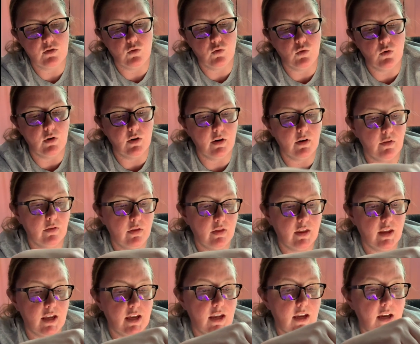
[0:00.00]
or
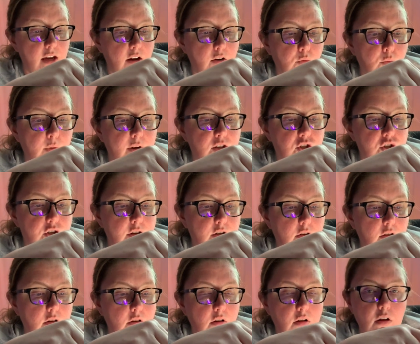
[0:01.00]
the
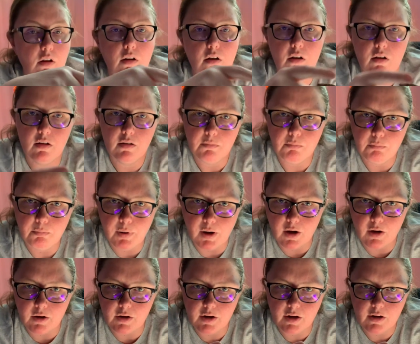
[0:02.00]
original
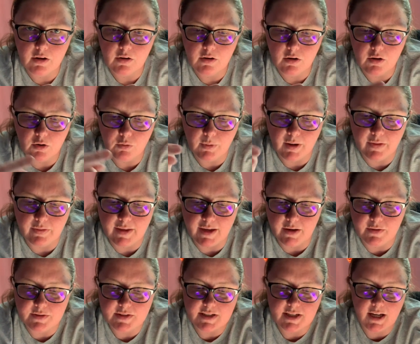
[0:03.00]
bark around the
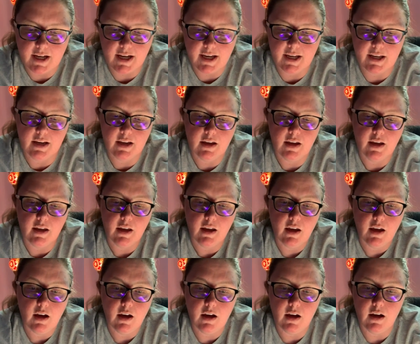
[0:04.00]
outside,
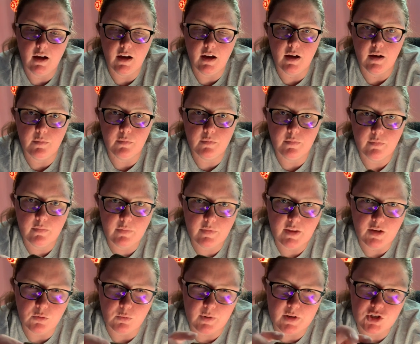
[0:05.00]

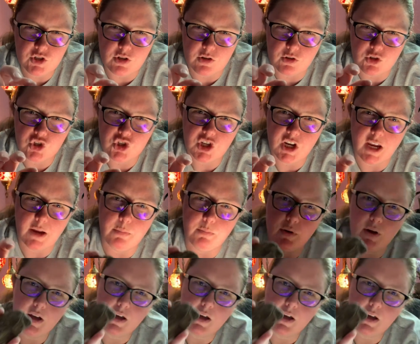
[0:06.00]
the original shape